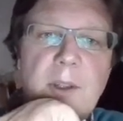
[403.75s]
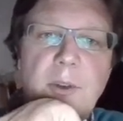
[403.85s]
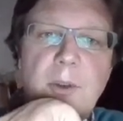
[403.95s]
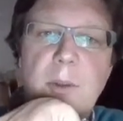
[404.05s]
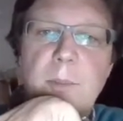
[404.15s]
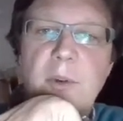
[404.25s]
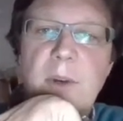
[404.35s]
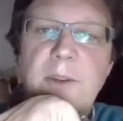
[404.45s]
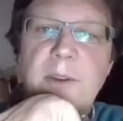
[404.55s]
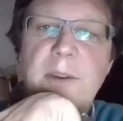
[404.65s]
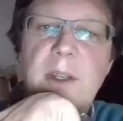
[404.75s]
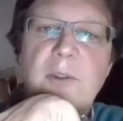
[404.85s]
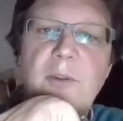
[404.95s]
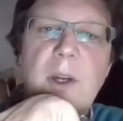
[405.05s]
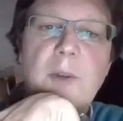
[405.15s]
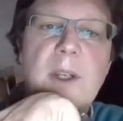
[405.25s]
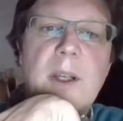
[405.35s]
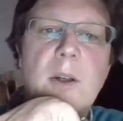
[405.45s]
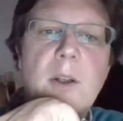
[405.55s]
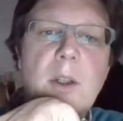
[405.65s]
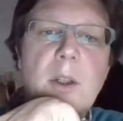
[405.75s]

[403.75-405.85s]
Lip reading: so there are parentheses around here.